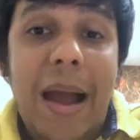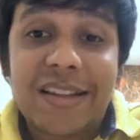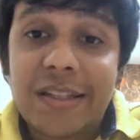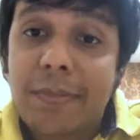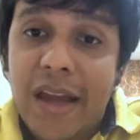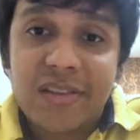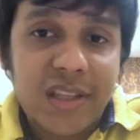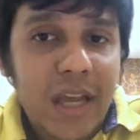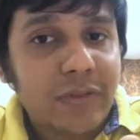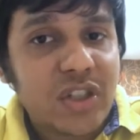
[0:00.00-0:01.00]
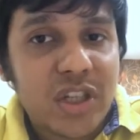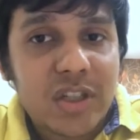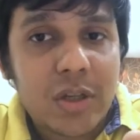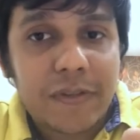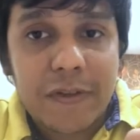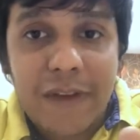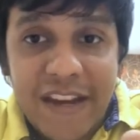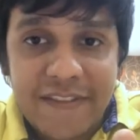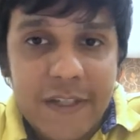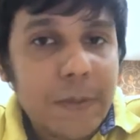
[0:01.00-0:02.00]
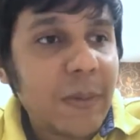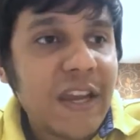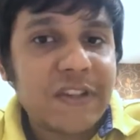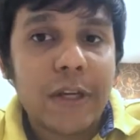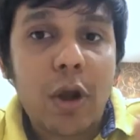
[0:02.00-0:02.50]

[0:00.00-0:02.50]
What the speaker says: maximizing the efficiency of this 5G space.